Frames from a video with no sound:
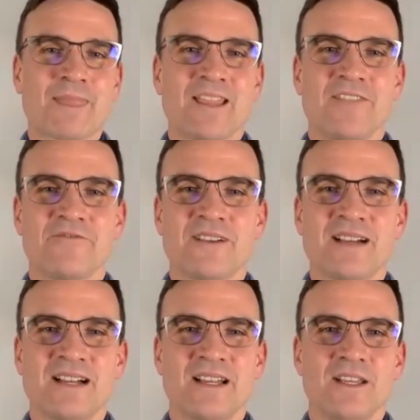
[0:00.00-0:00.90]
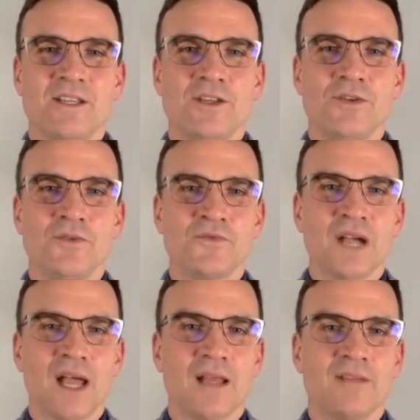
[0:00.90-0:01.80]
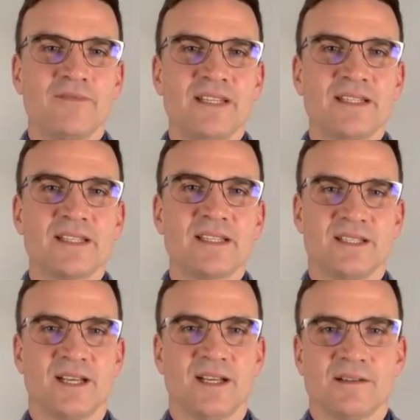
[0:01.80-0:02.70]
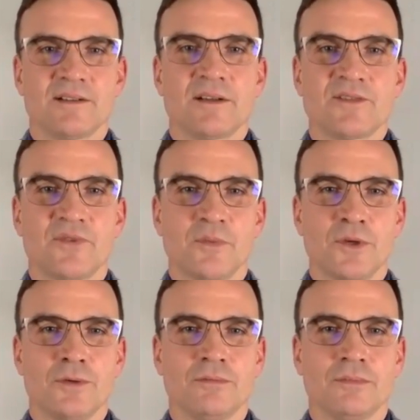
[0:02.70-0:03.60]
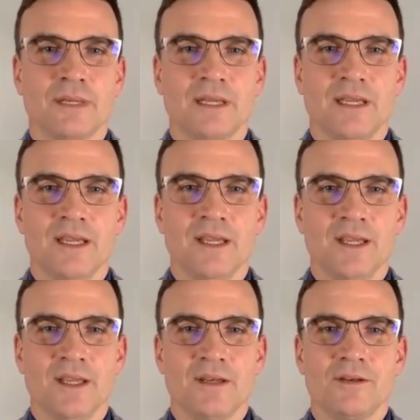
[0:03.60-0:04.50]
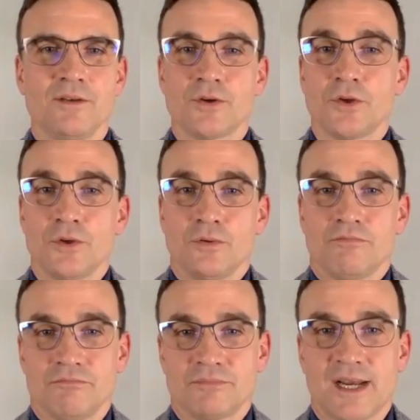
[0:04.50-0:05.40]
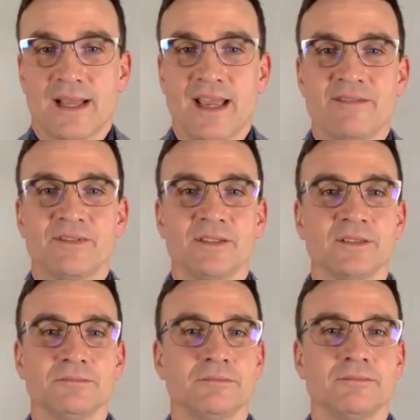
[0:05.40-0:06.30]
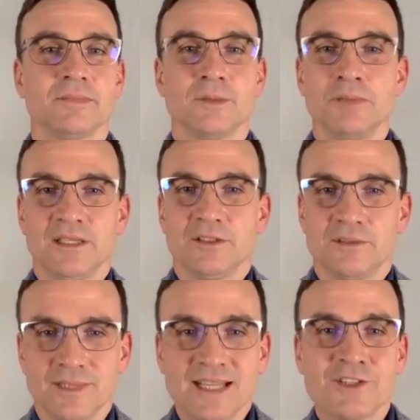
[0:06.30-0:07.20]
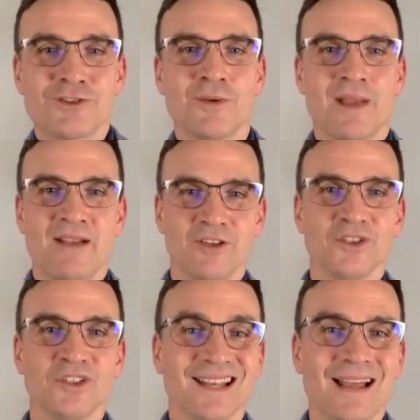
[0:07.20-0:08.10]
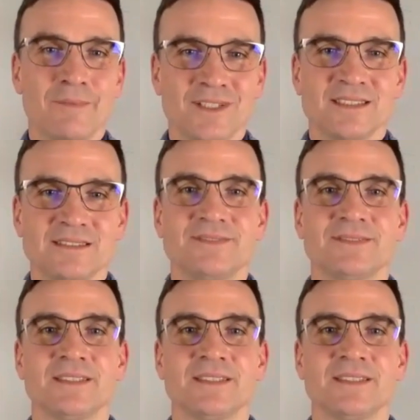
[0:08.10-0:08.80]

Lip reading: if you've got a VC sitting across from you, and you try to have build a good relationship, have a good collaborative